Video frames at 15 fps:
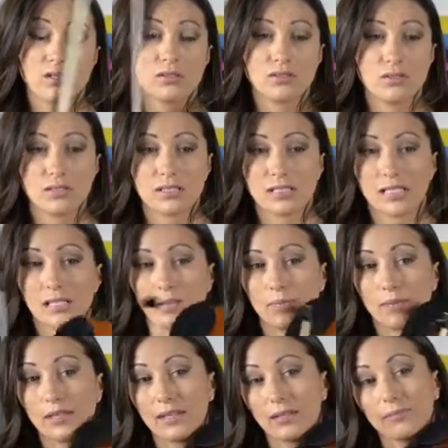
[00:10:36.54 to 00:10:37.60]
So it's going to
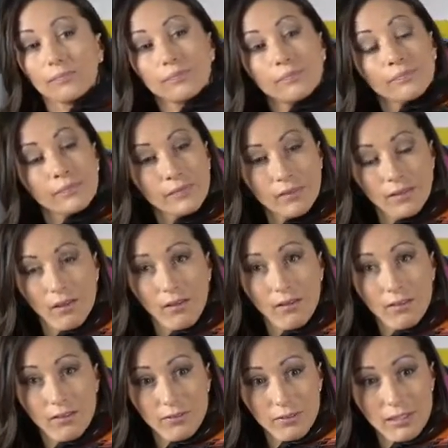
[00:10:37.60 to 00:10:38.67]
be
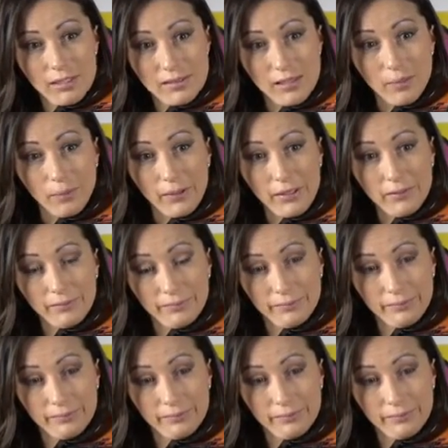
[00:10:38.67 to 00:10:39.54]
all 3 are separate.